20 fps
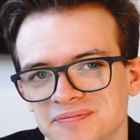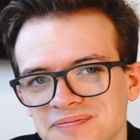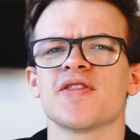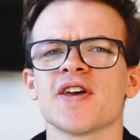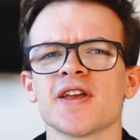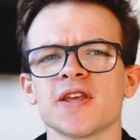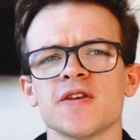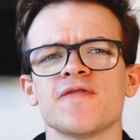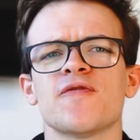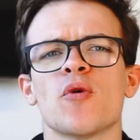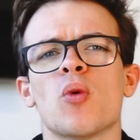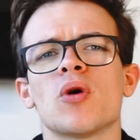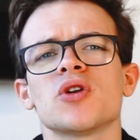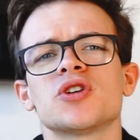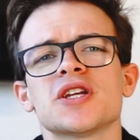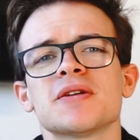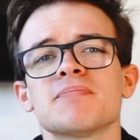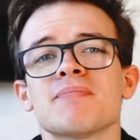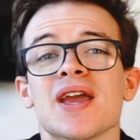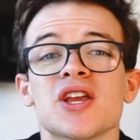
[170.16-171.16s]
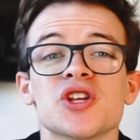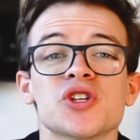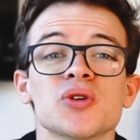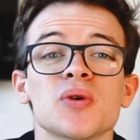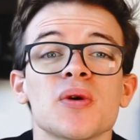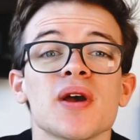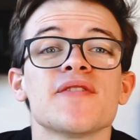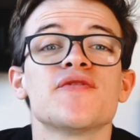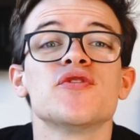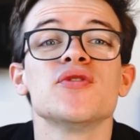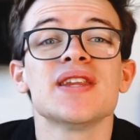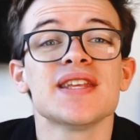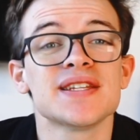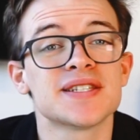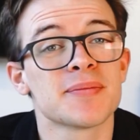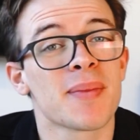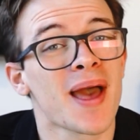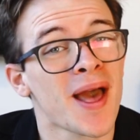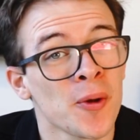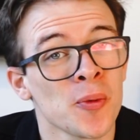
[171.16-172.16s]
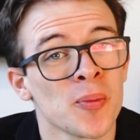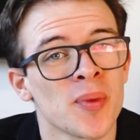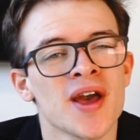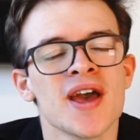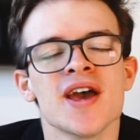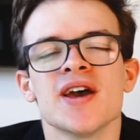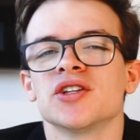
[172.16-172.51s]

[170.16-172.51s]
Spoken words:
Thank you for watching. Make sure if you need some help